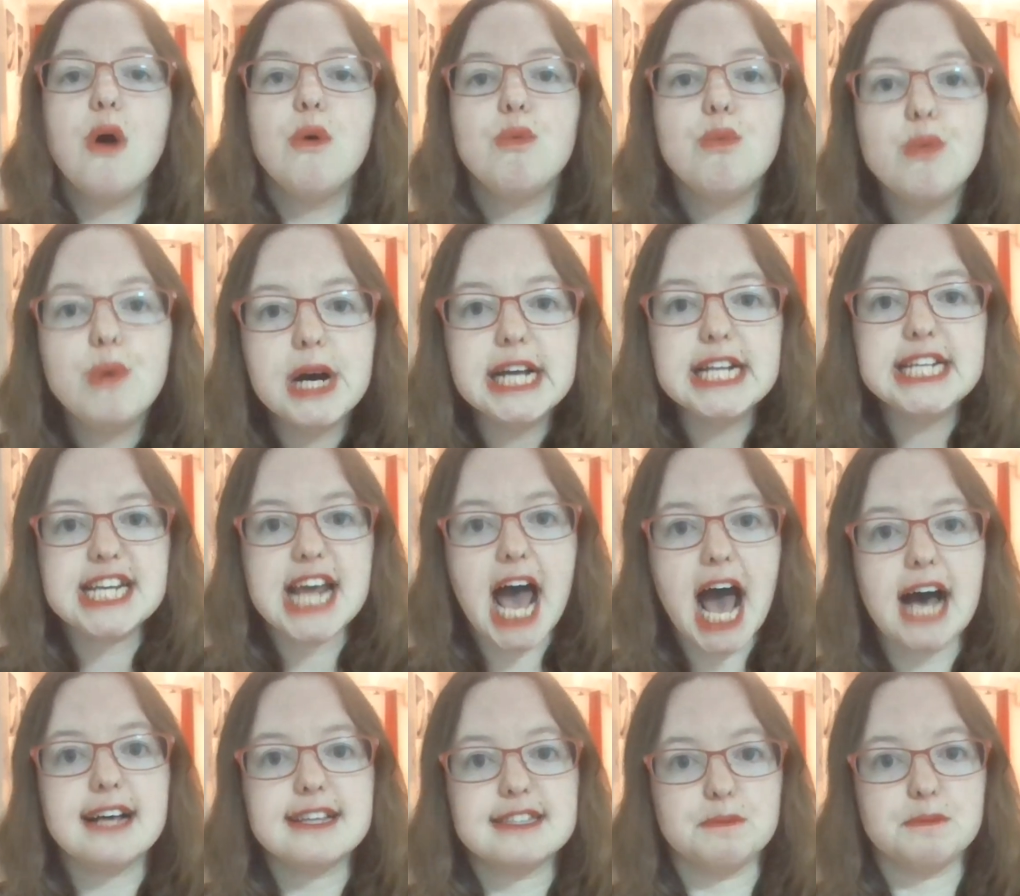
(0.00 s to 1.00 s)
which
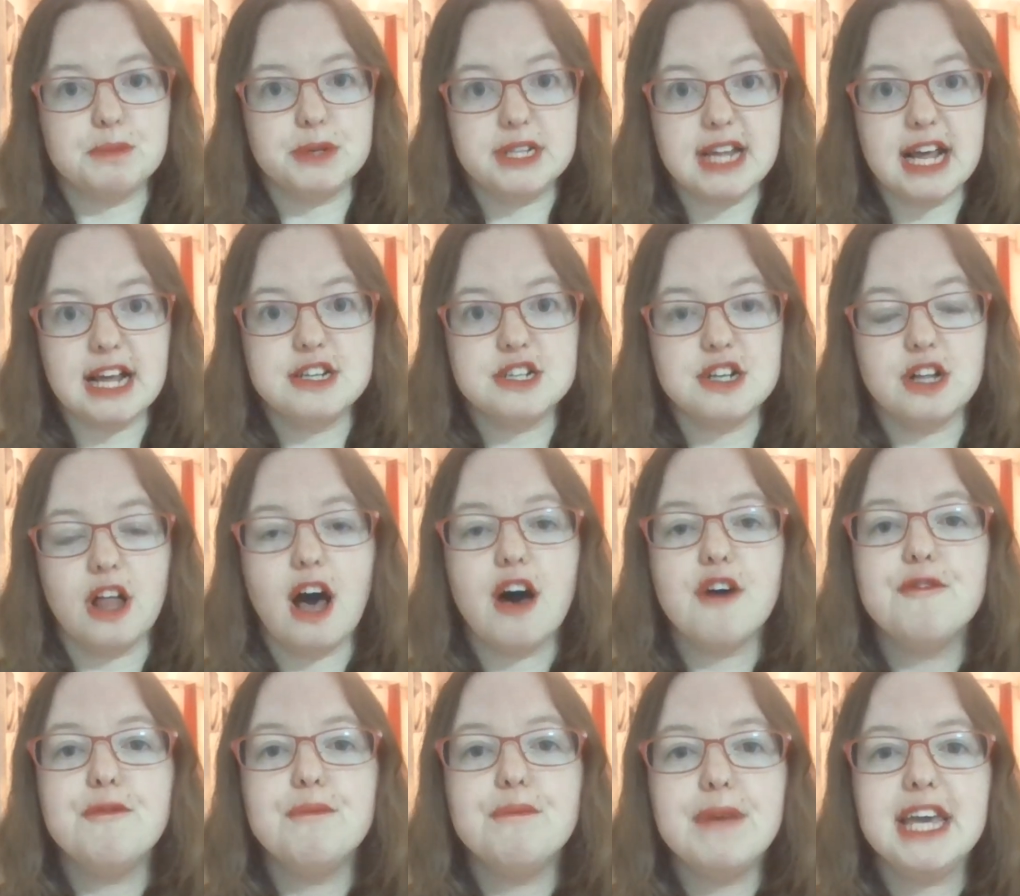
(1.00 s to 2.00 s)
has the potential
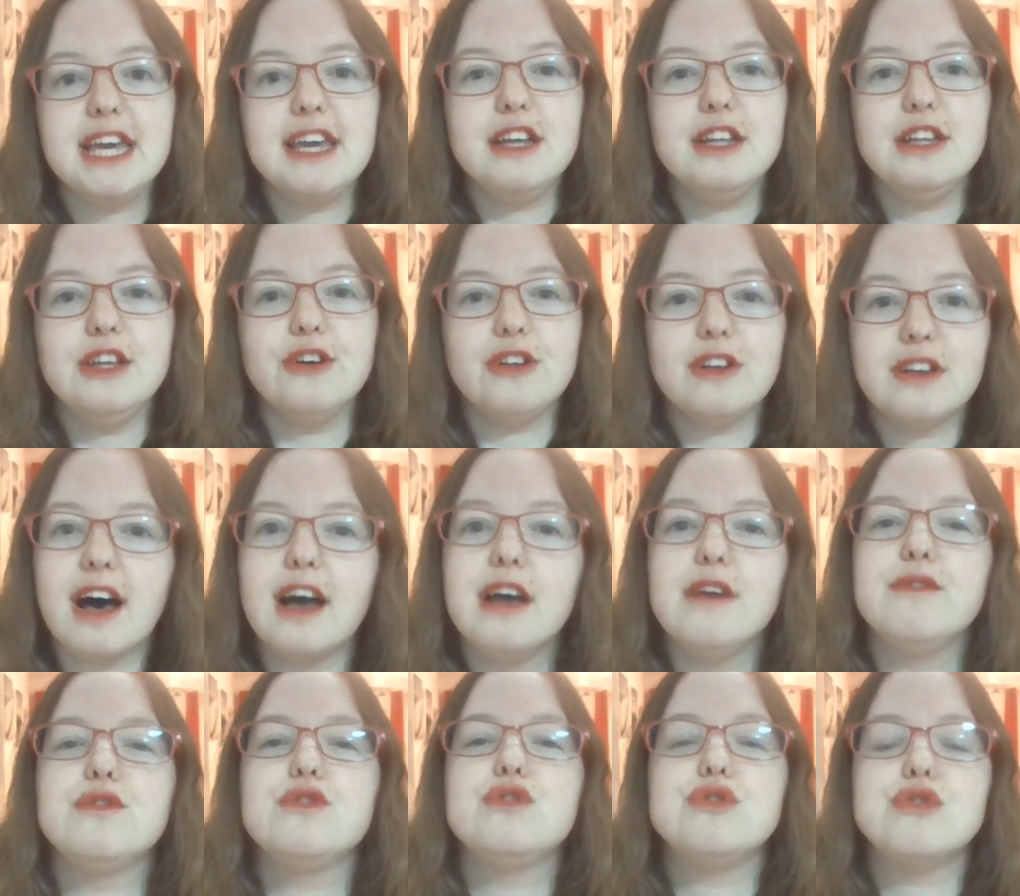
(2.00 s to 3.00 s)
of making your
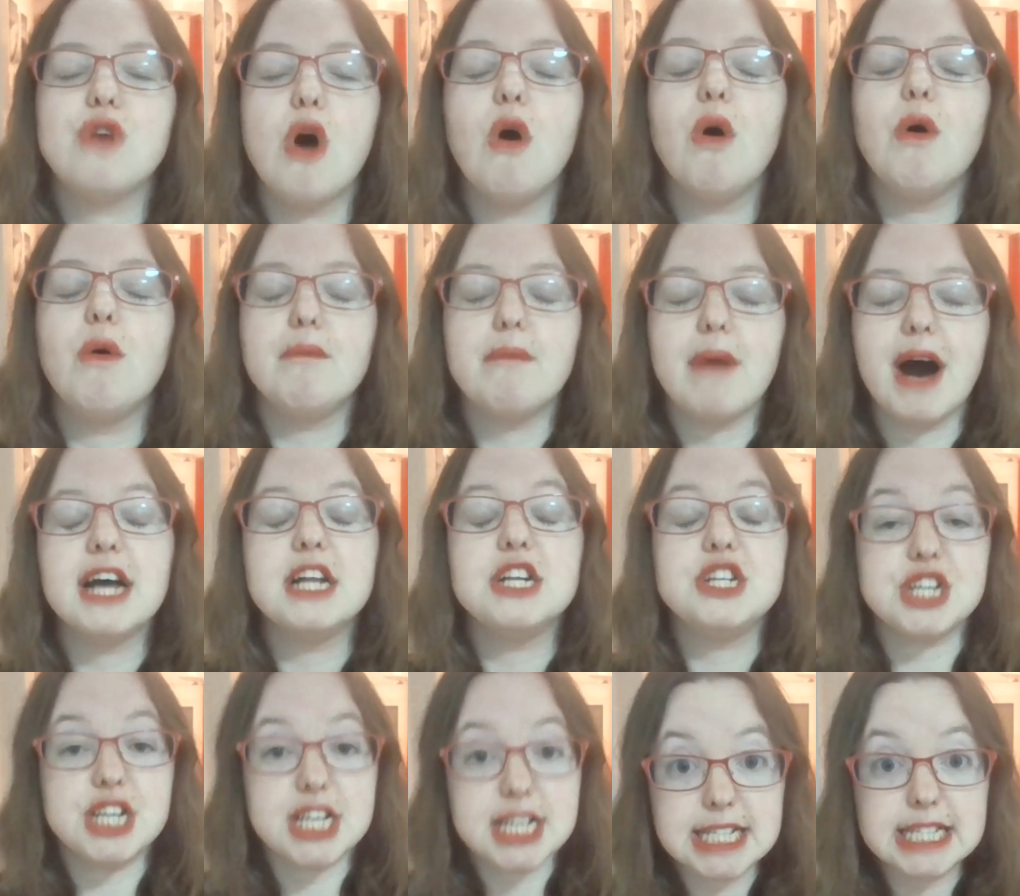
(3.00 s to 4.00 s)
life so
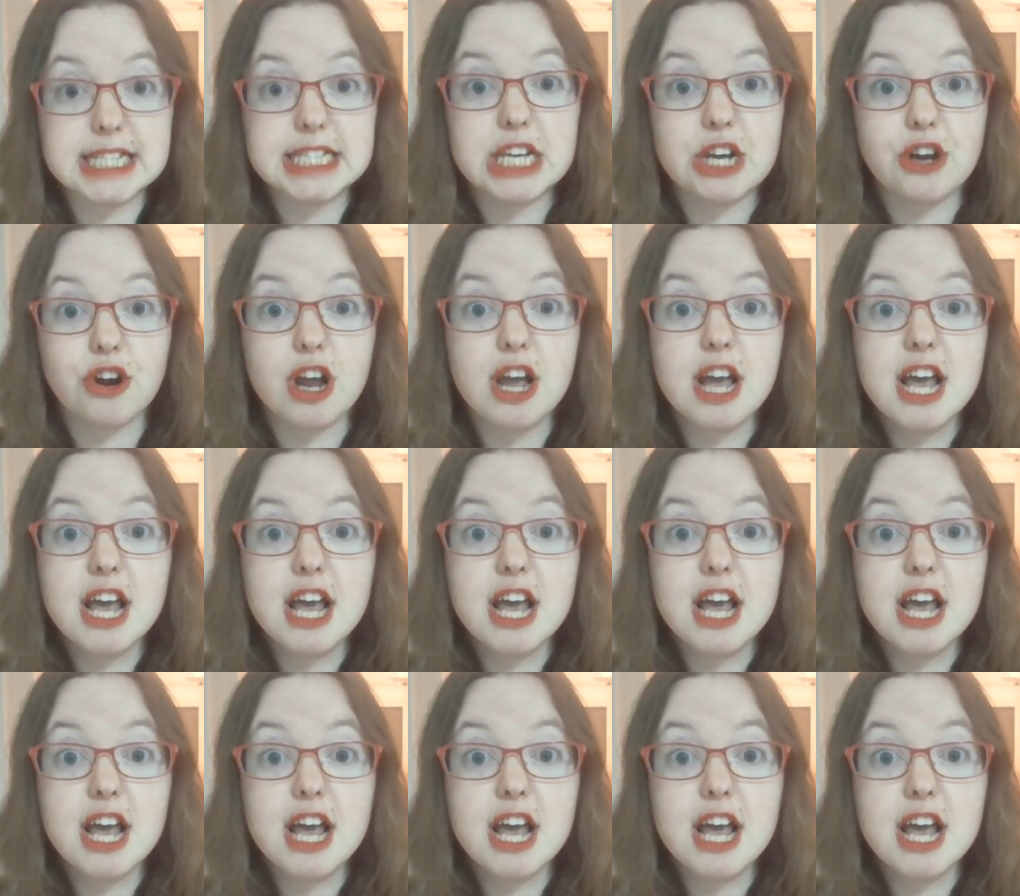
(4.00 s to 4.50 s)
much easier.